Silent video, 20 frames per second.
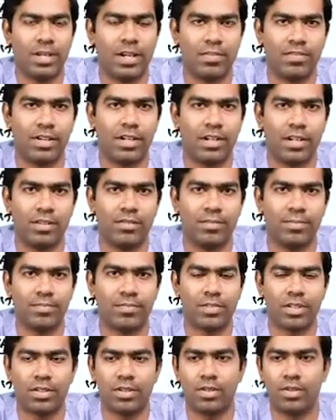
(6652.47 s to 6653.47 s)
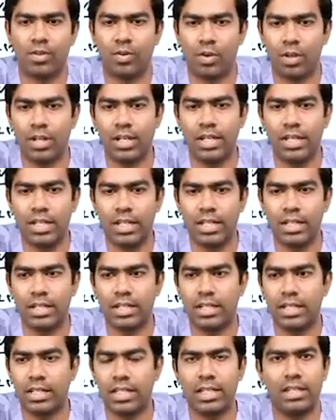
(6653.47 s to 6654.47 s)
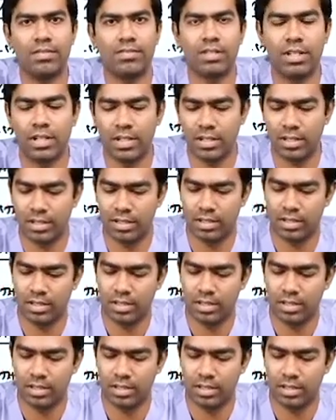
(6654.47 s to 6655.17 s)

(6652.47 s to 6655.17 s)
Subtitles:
effective only if the